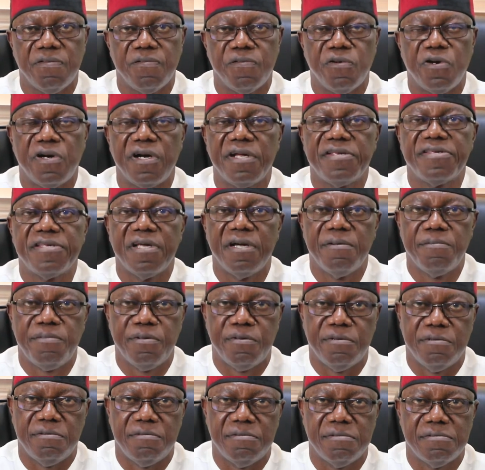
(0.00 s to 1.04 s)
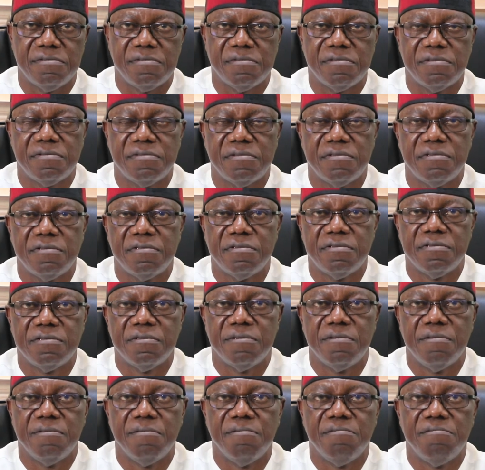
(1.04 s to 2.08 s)
For example,
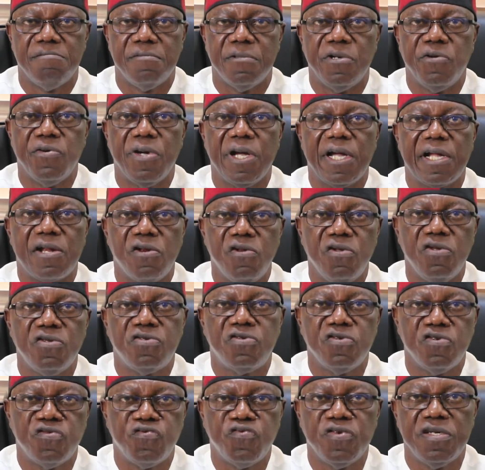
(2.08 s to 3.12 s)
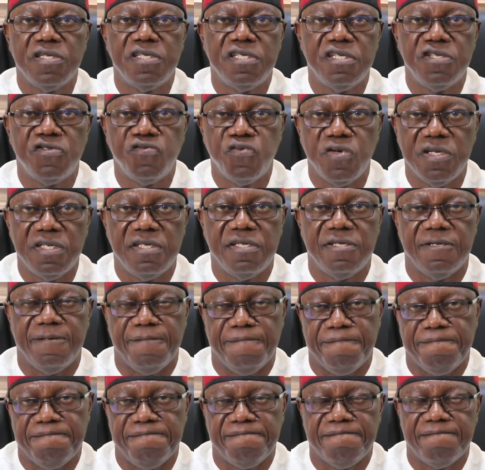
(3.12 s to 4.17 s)
we were close to 2020.
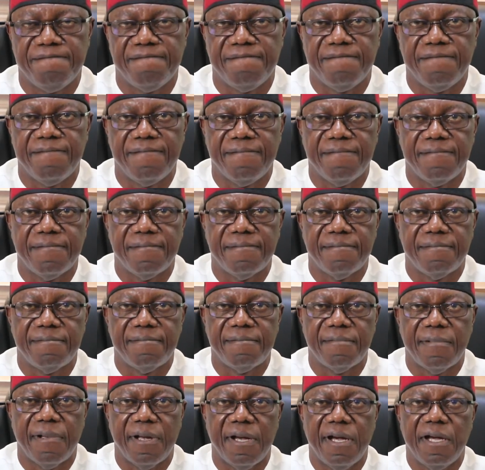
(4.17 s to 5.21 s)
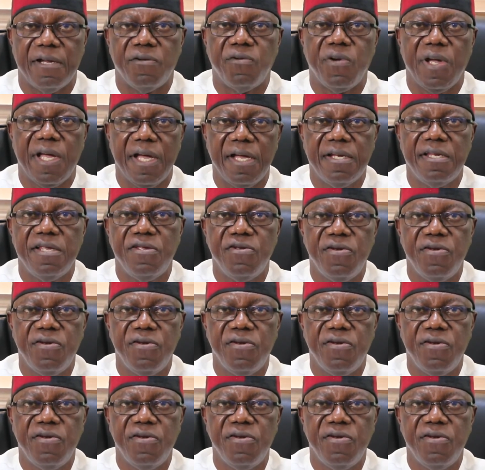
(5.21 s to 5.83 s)
And we had the